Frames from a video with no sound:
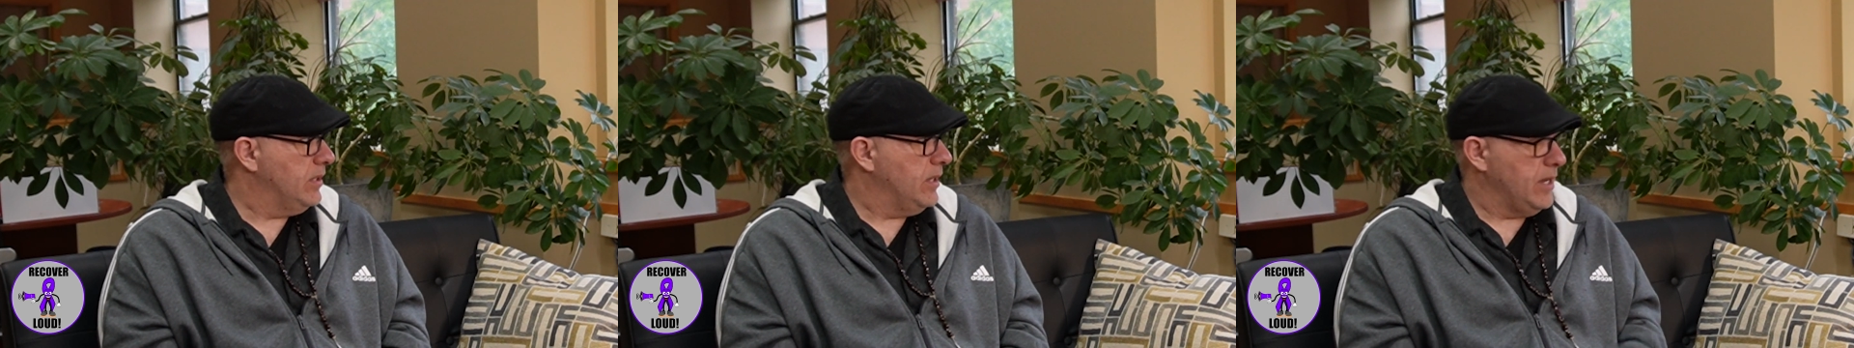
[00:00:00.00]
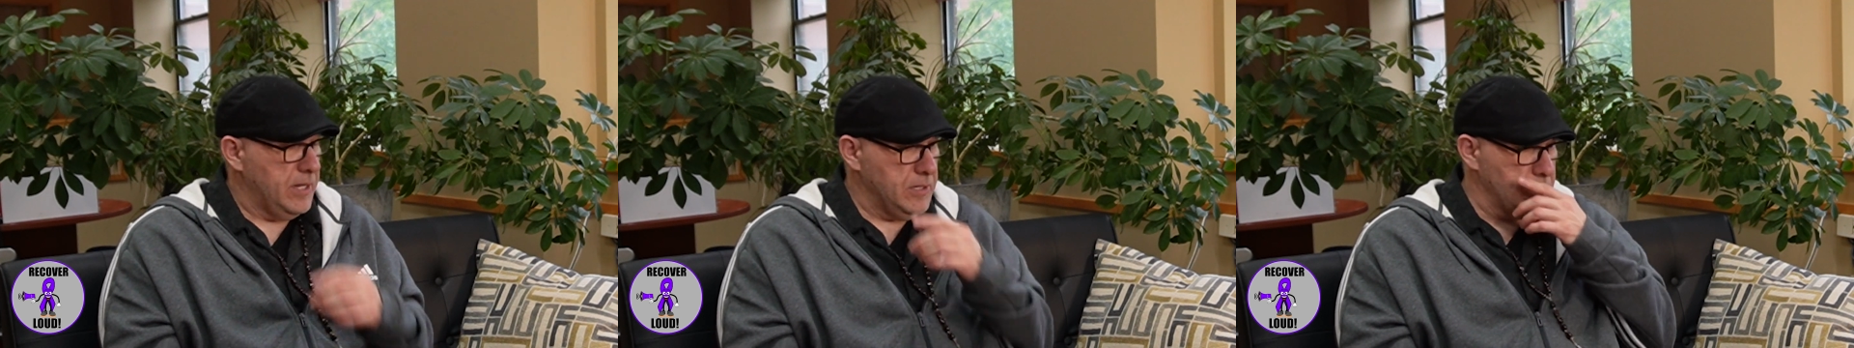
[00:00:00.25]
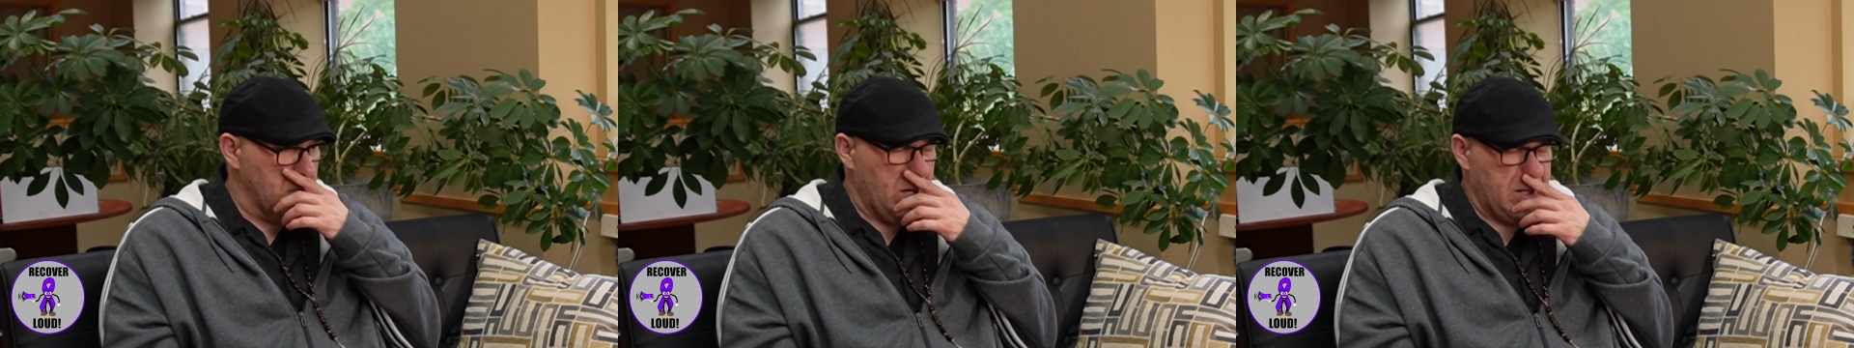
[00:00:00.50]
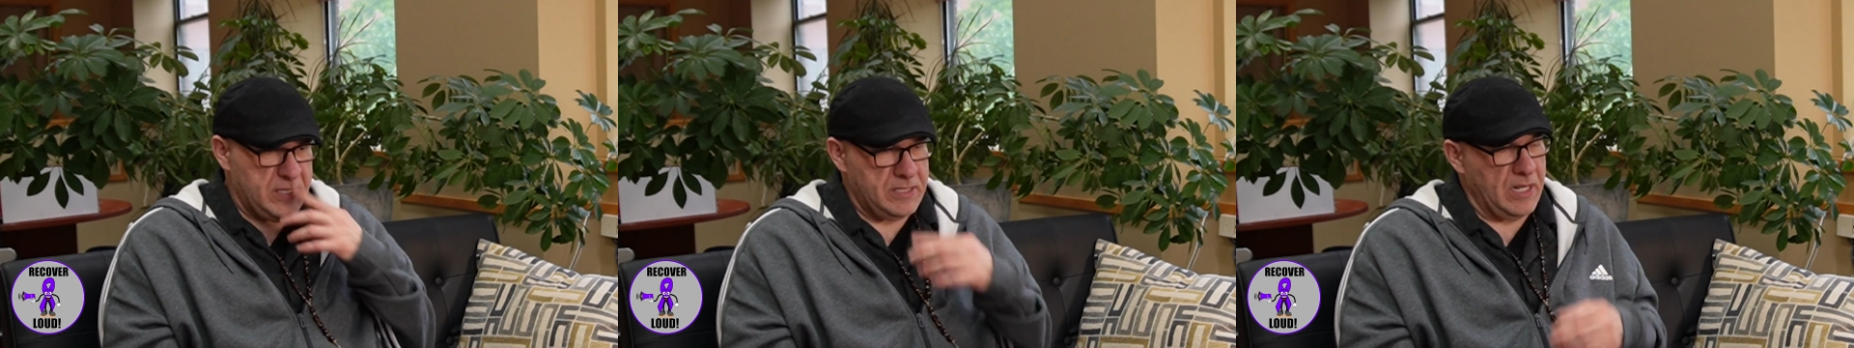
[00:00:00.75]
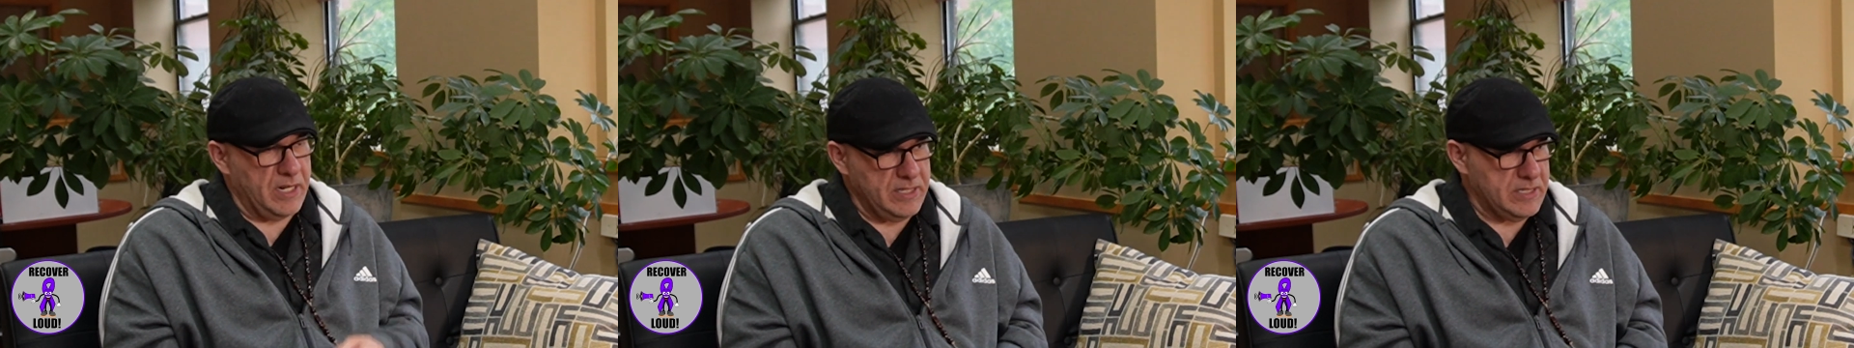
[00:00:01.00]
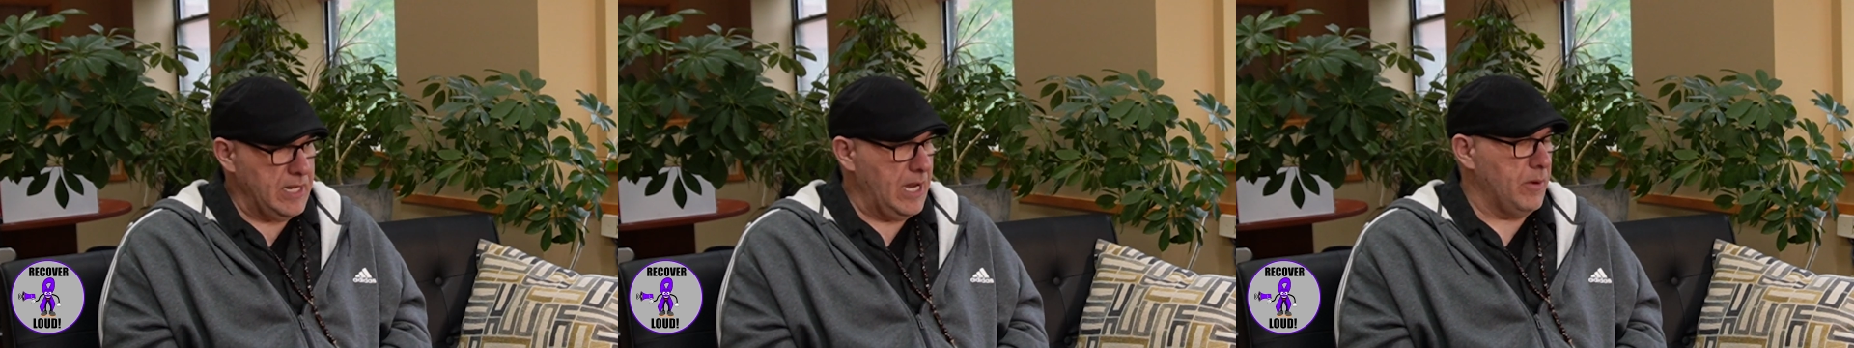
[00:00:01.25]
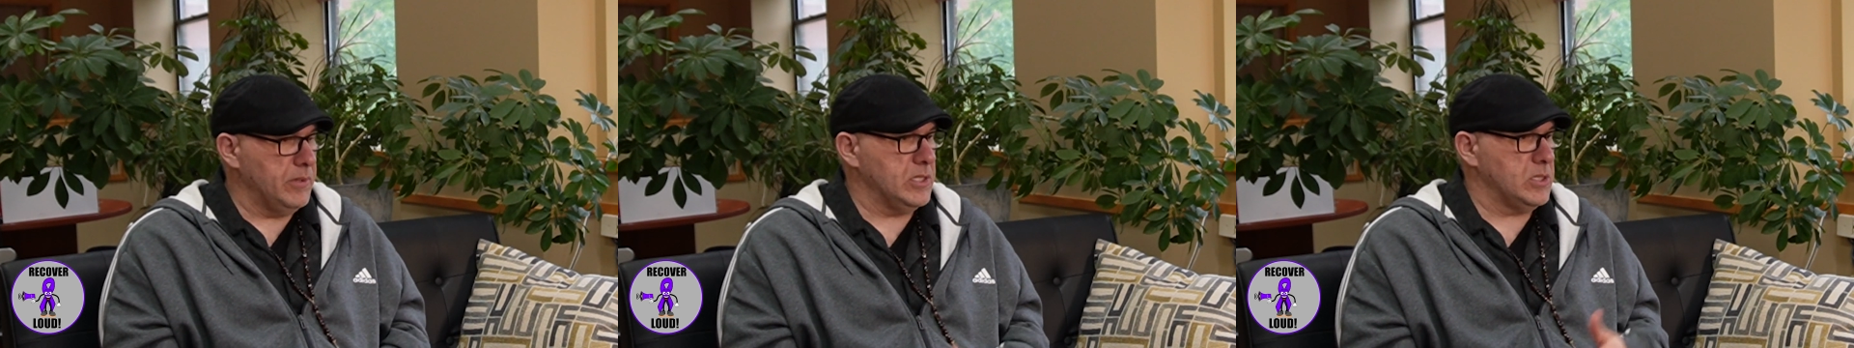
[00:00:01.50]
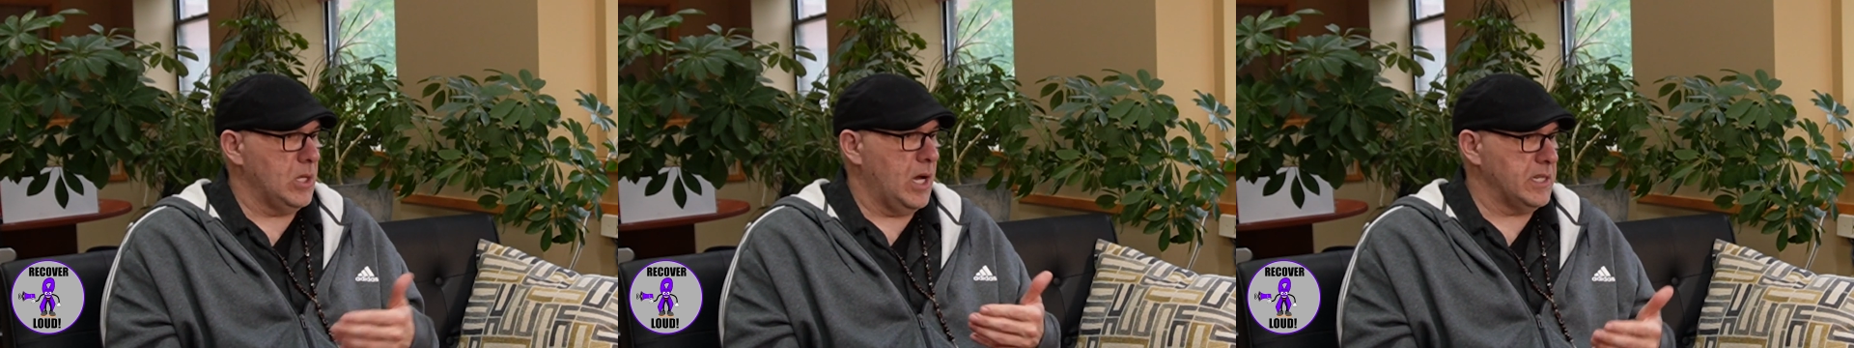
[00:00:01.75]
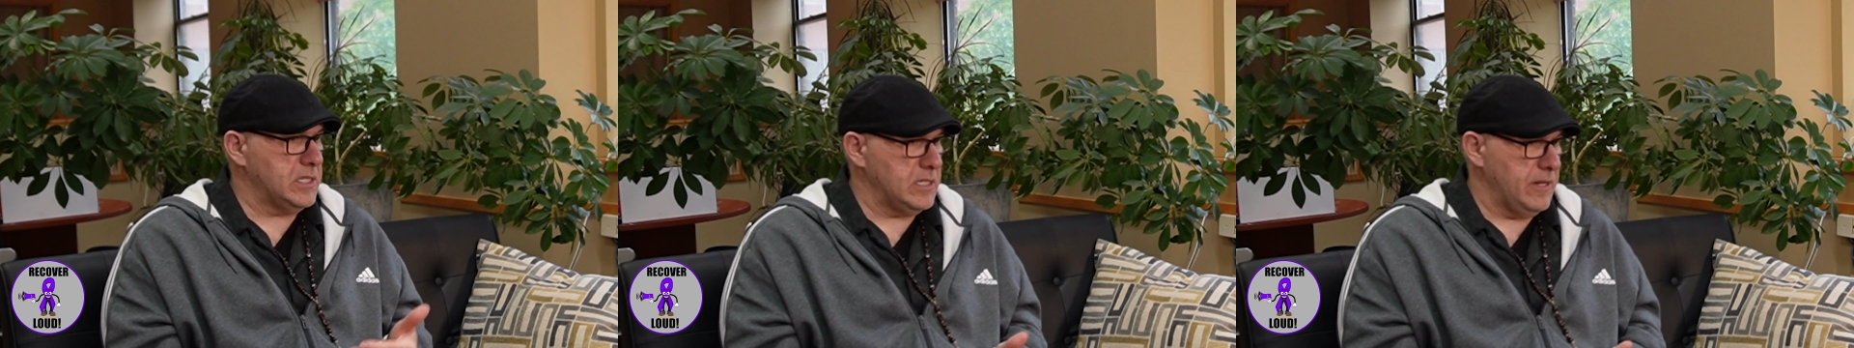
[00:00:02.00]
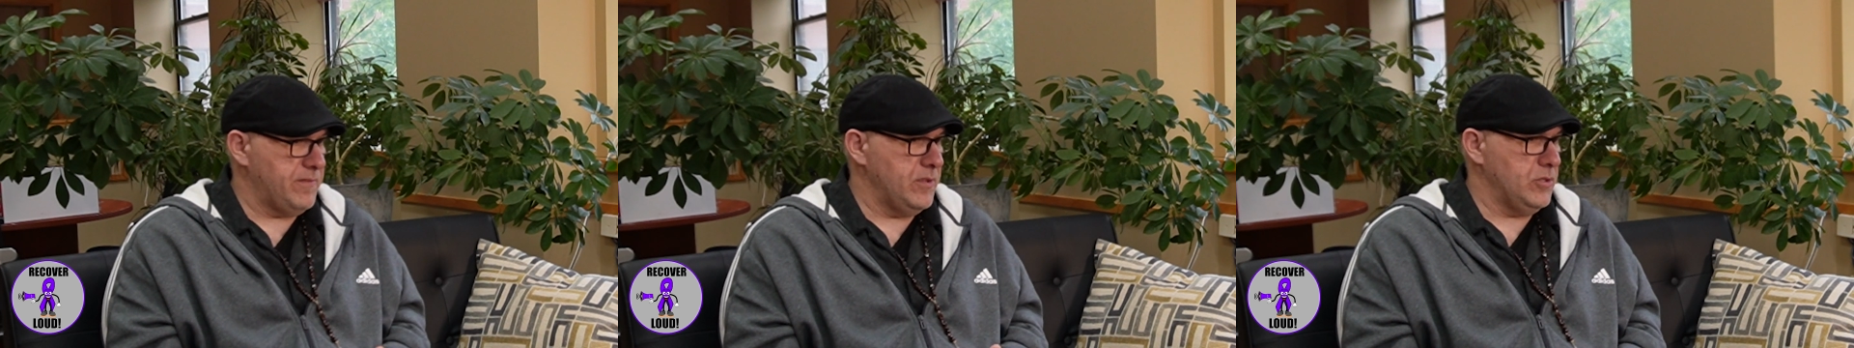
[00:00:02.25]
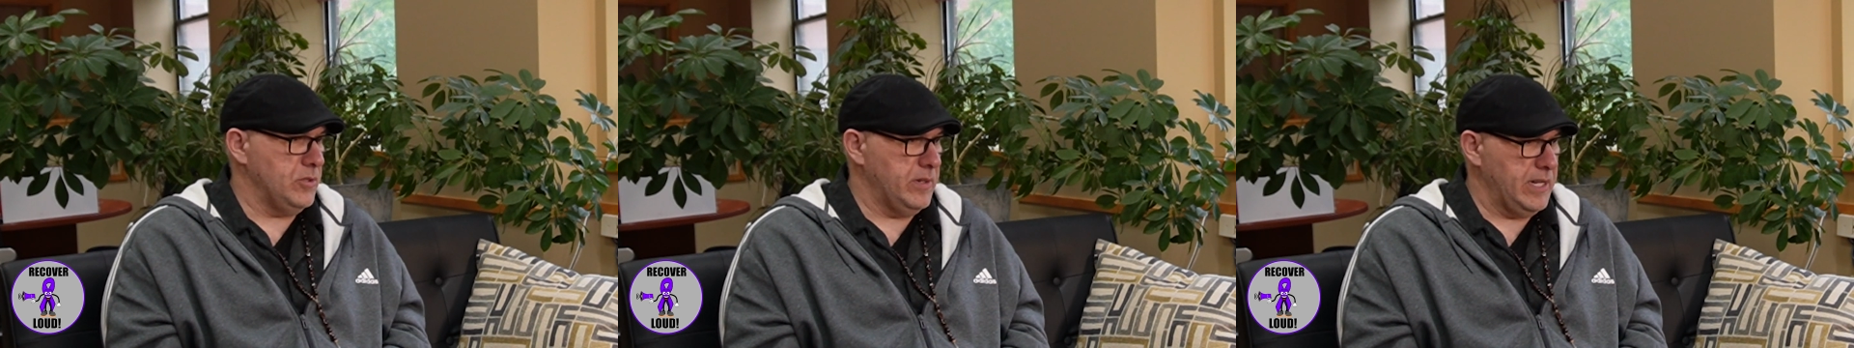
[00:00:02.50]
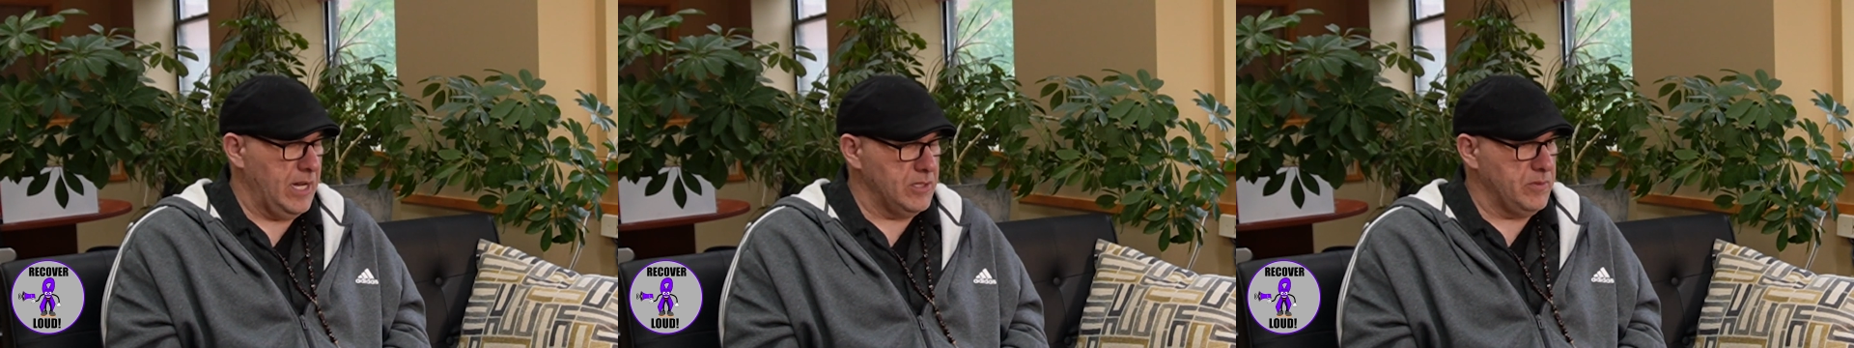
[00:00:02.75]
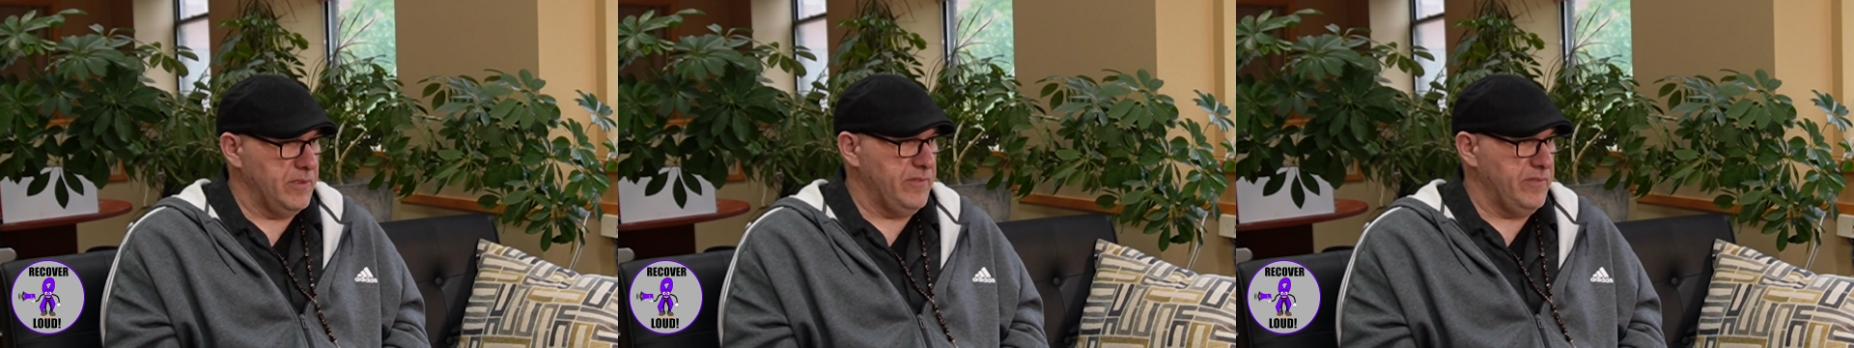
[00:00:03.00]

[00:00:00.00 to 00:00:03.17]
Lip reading: And there's a lot of studies now, and there's a lot of stuff they're doing now to